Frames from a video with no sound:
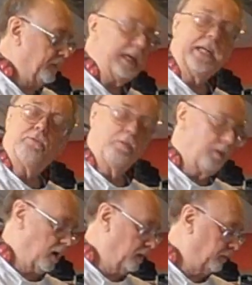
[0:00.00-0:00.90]
equal
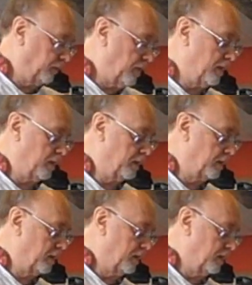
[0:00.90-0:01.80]
parts
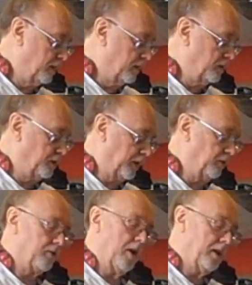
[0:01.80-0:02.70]
chicken
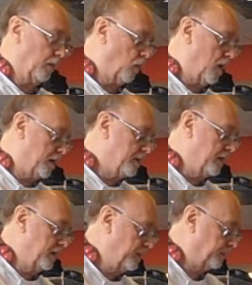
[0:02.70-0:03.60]
stock and water.
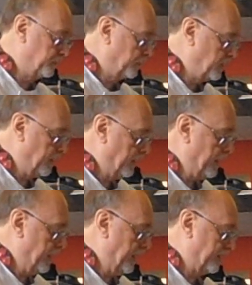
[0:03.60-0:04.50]

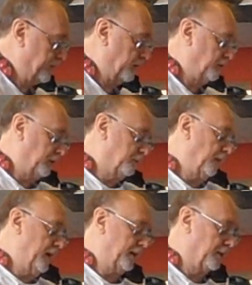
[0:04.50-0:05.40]
As I was
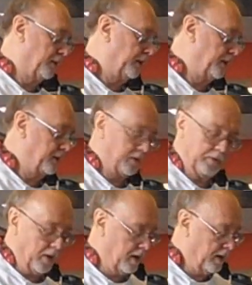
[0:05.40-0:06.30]
explaining earlier
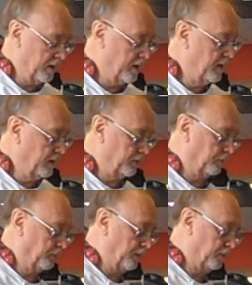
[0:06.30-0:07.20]
to
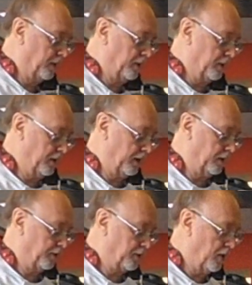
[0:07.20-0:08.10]
some people in
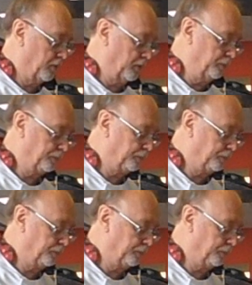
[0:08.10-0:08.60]
the showroom,